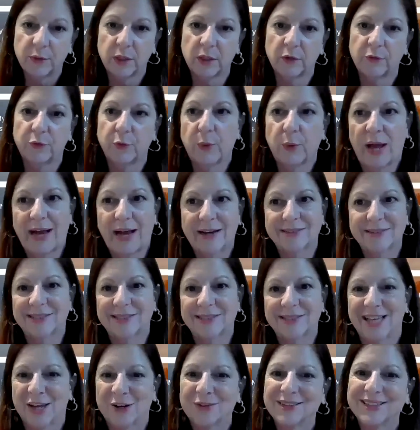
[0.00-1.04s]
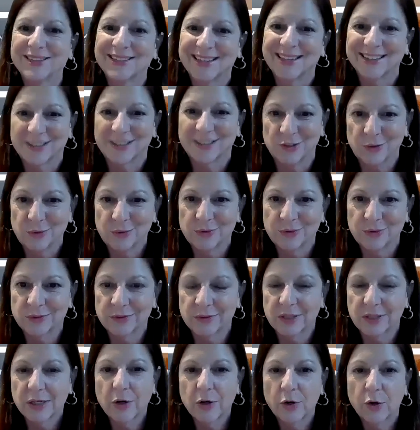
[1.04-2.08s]
I mean, if you accidentally get
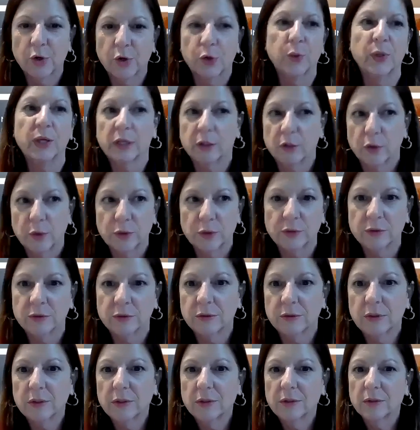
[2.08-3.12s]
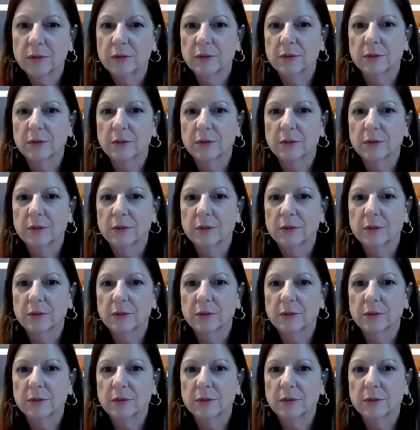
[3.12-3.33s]
gluten or you eat gluten